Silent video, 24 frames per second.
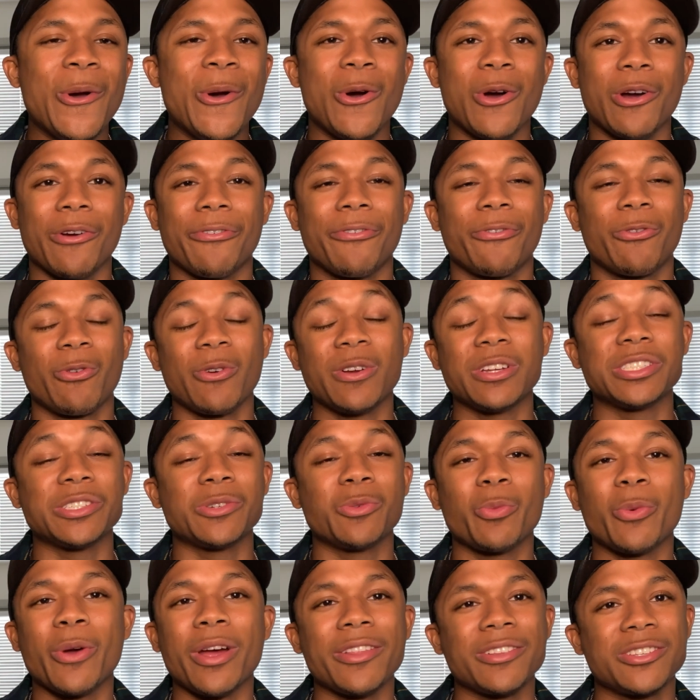or frigid
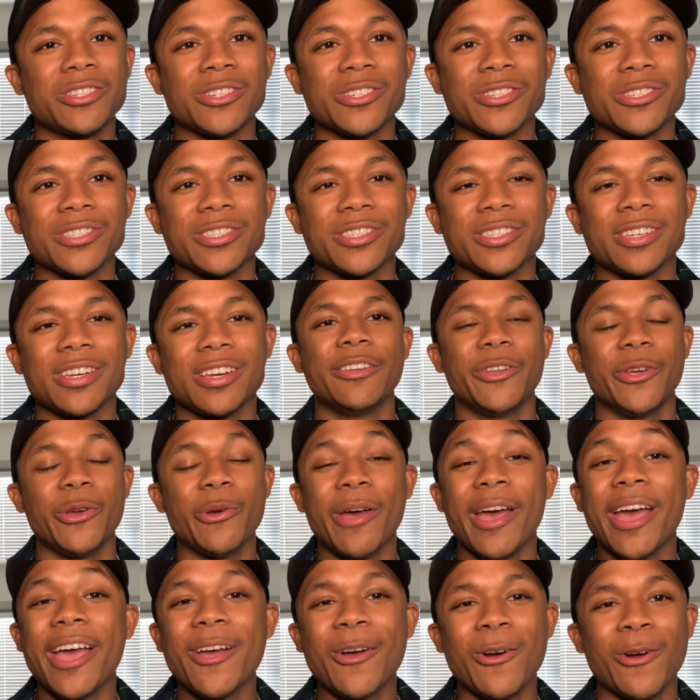winters? Do you
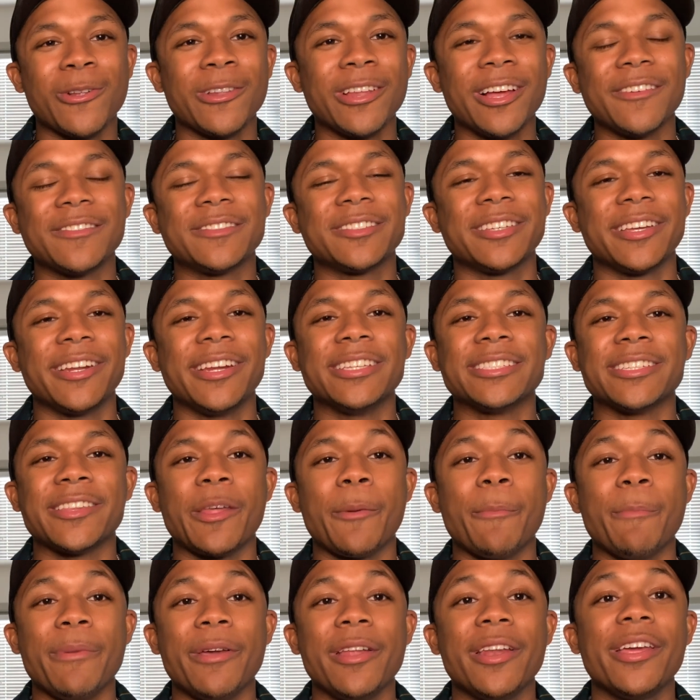hate or love cities and the
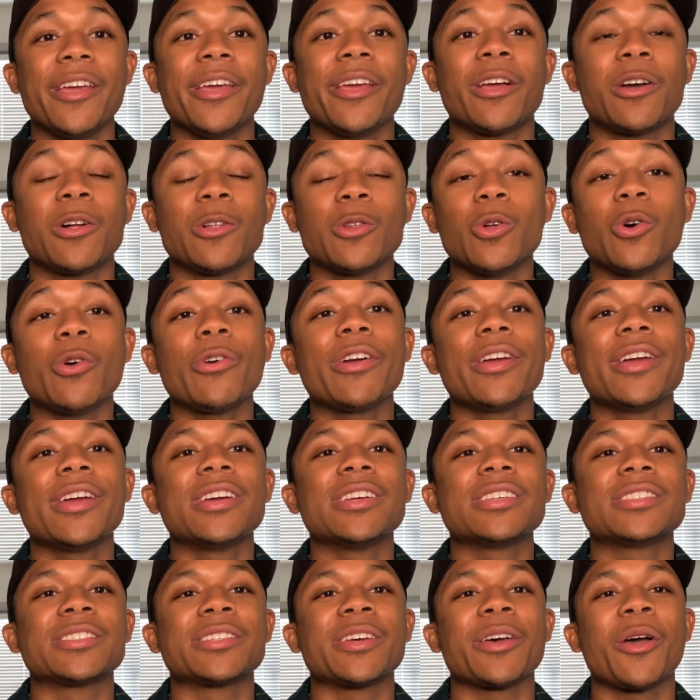many
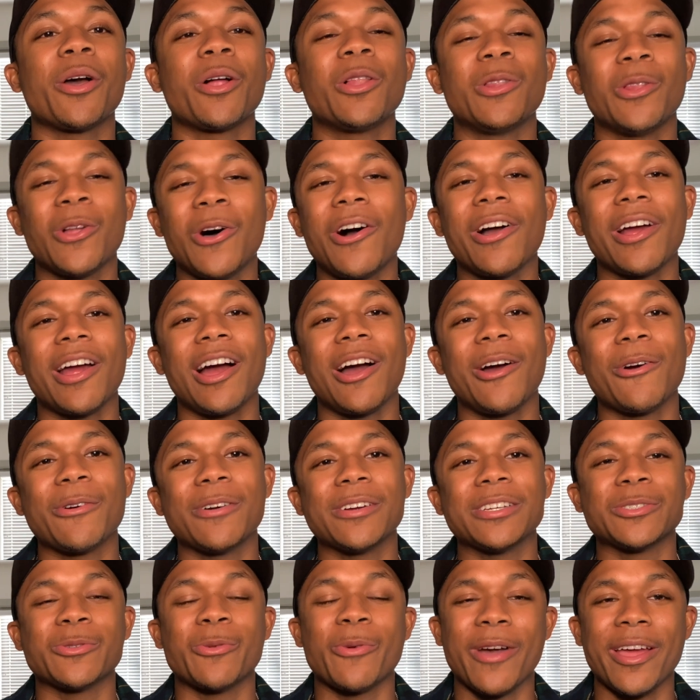glorious long
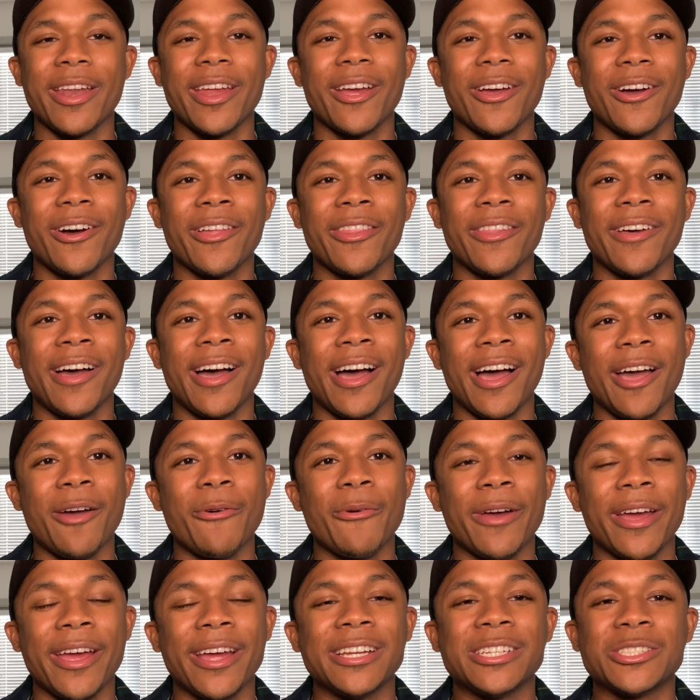hours waiting on the
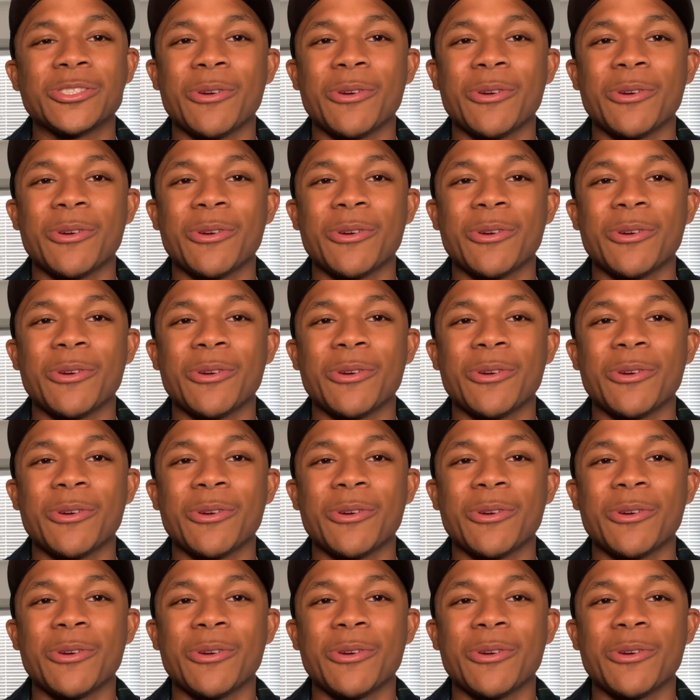highway in